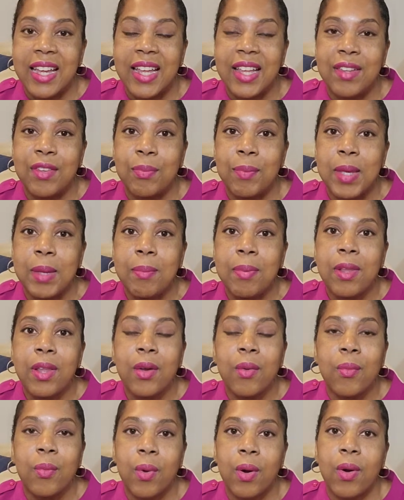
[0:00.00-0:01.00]
is people
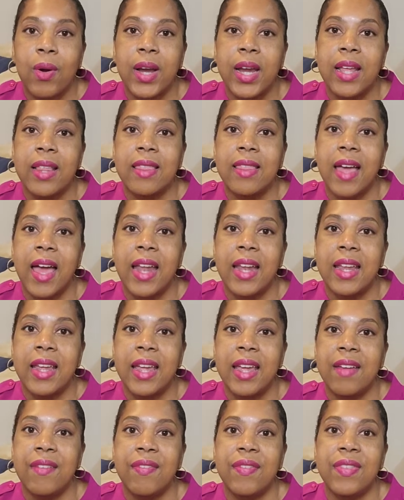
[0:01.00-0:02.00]
are worried that
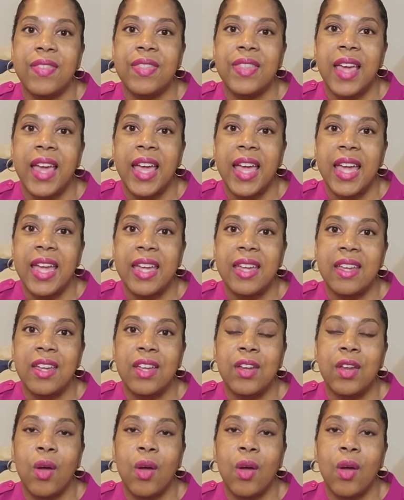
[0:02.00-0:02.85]
if they,